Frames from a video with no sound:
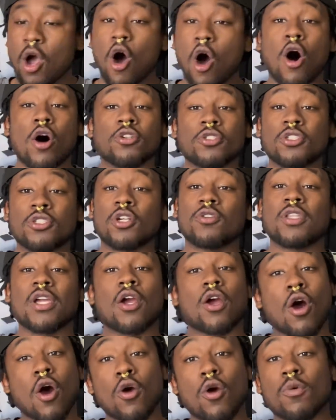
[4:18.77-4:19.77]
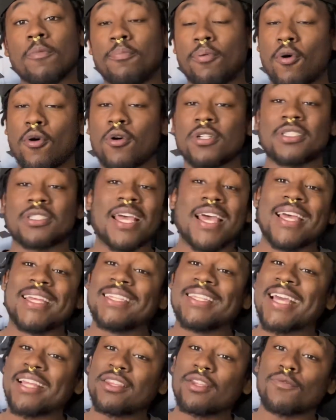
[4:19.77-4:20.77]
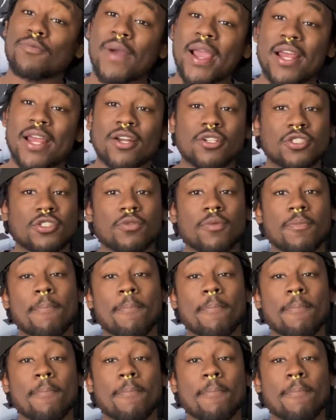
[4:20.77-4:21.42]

Also, there are reports that the Raiders